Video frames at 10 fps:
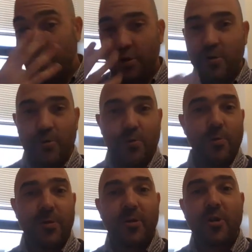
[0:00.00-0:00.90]

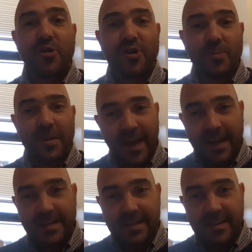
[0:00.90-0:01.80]
who do have
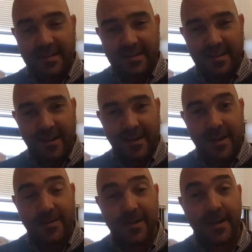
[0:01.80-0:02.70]
access to
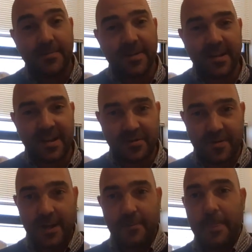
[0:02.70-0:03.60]
the
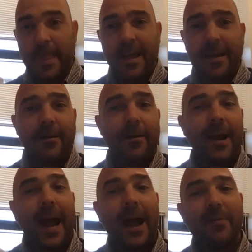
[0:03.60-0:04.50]
internet.
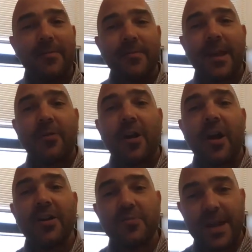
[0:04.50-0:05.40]
However, they are
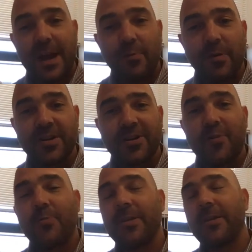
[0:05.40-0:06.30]
under-networked
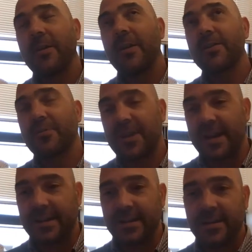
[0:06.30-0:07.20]
or they're
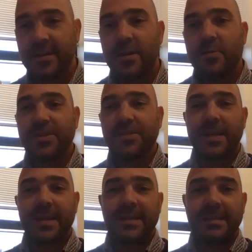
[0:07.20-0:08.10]
under-connected, which
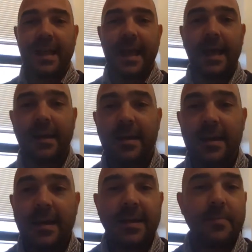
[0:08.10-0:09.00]
means that
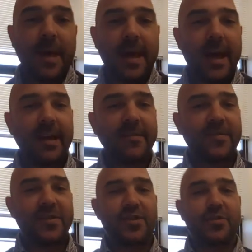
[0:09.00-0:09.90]
they may have
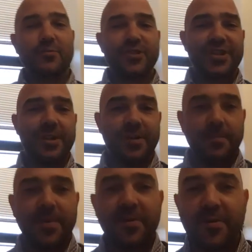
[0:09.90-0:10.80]
to share a
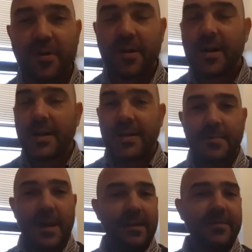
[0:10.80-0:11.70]
computer, they
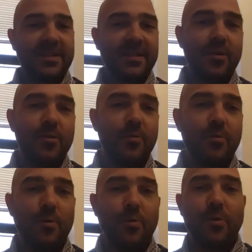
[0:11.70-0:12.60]
may have a slow
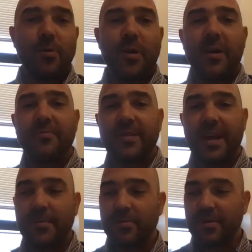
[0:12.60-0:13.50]
or
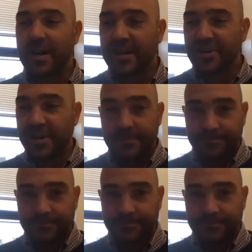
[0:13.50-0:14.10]
unreliable connection,